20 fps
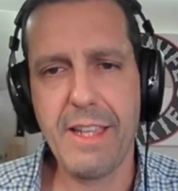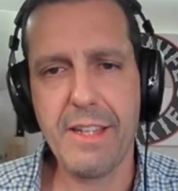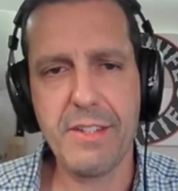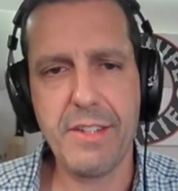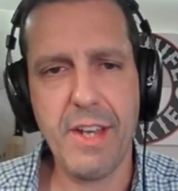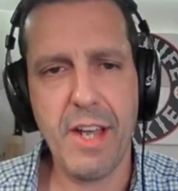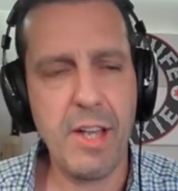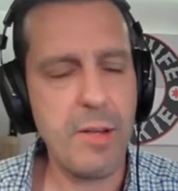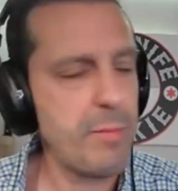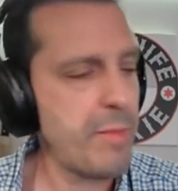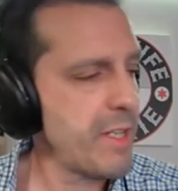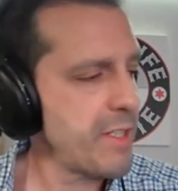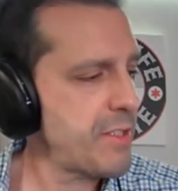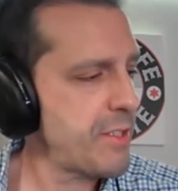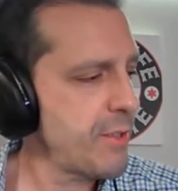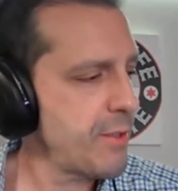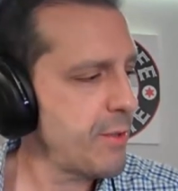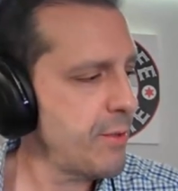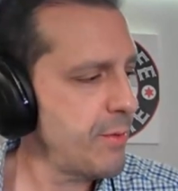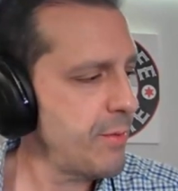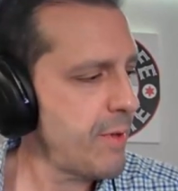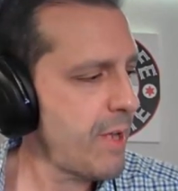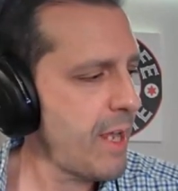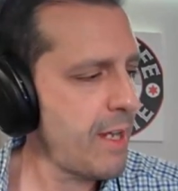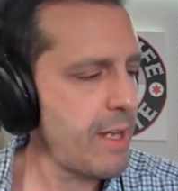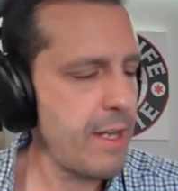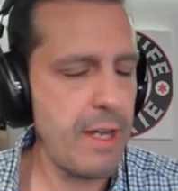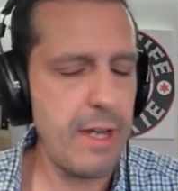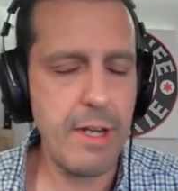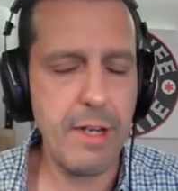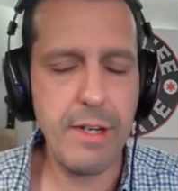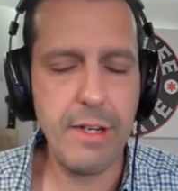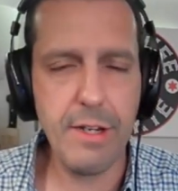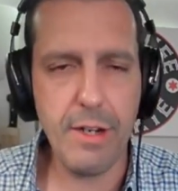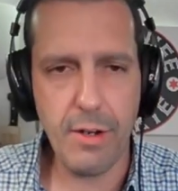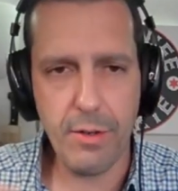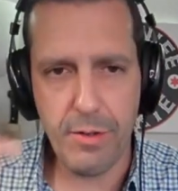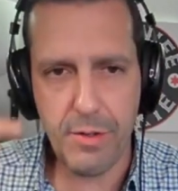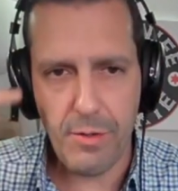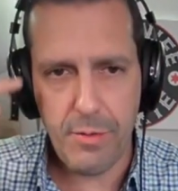this on me too. And, you
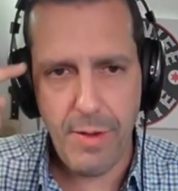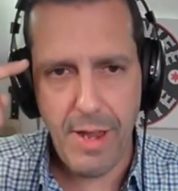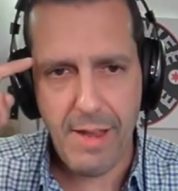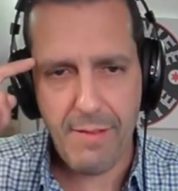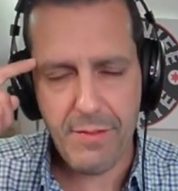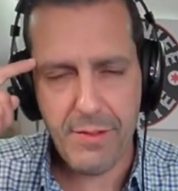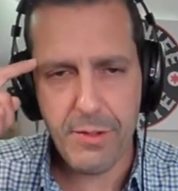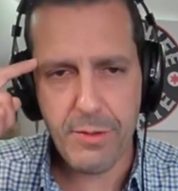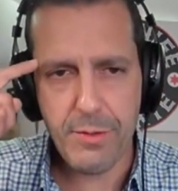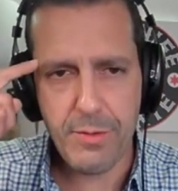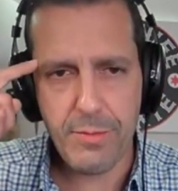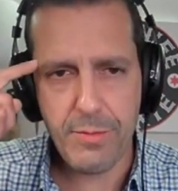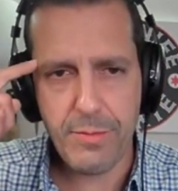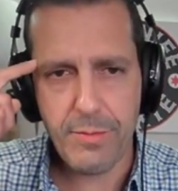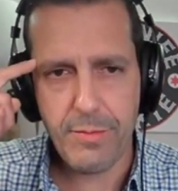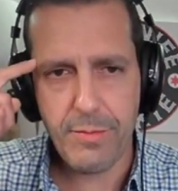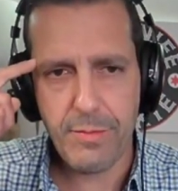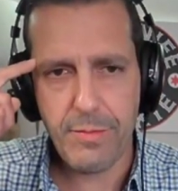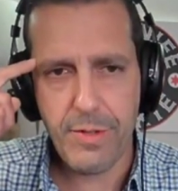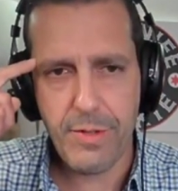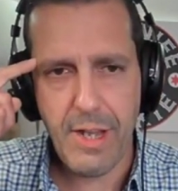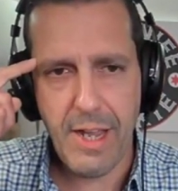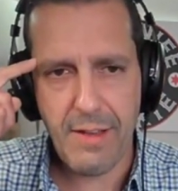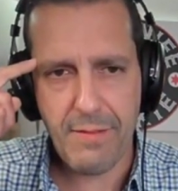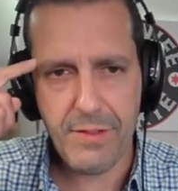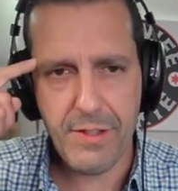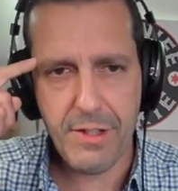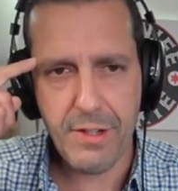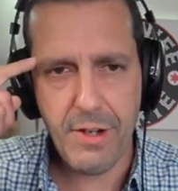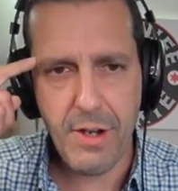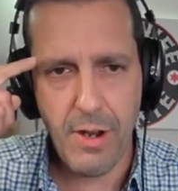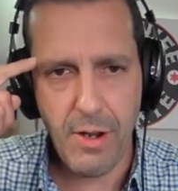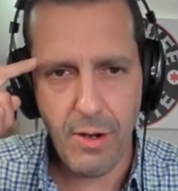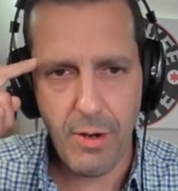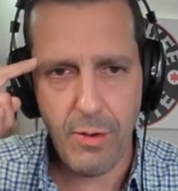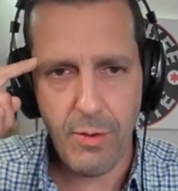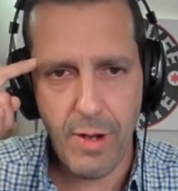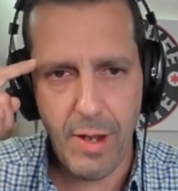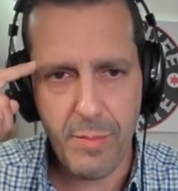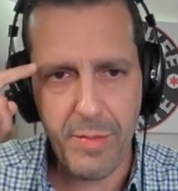know, you have to, you have to
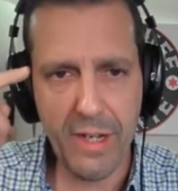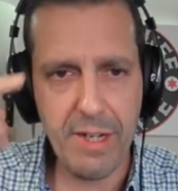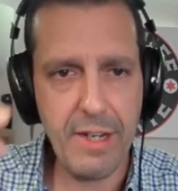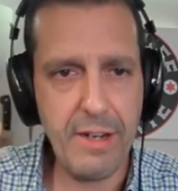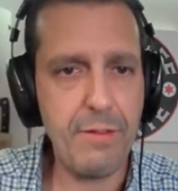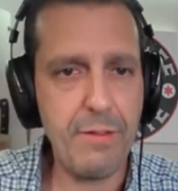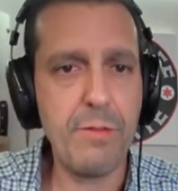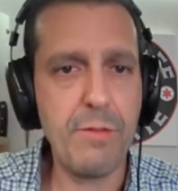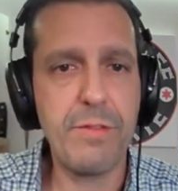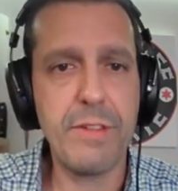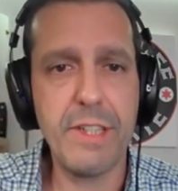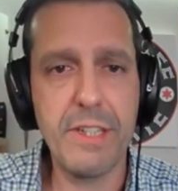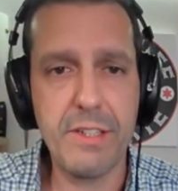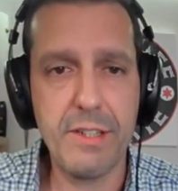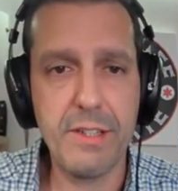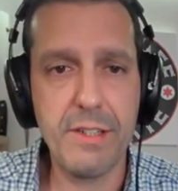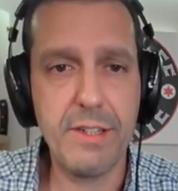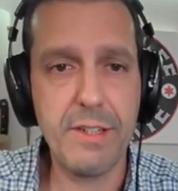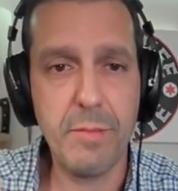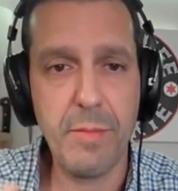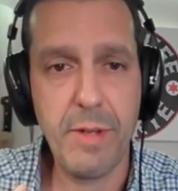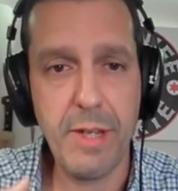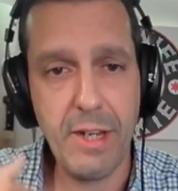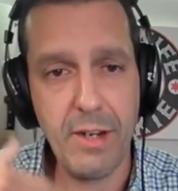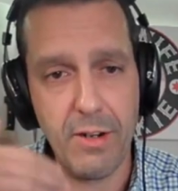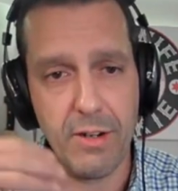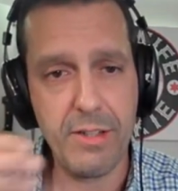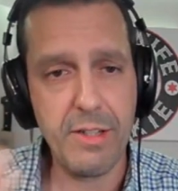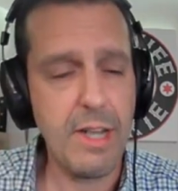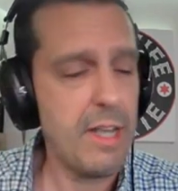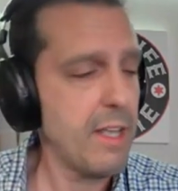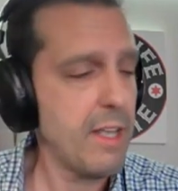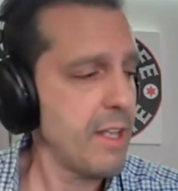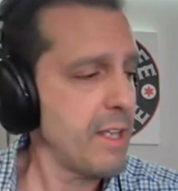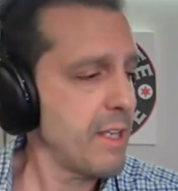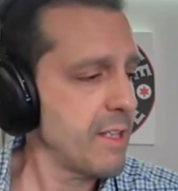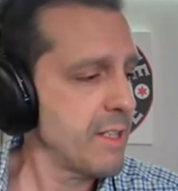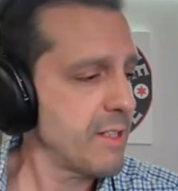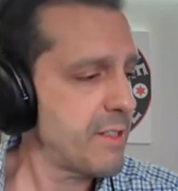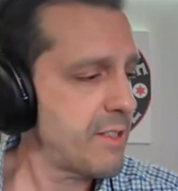know, I mean, if you've listened to me or
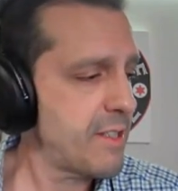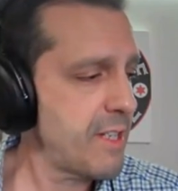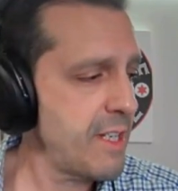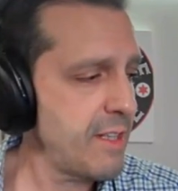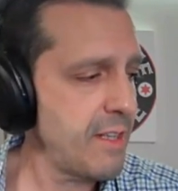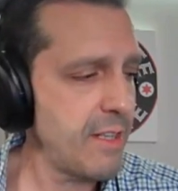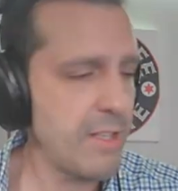seen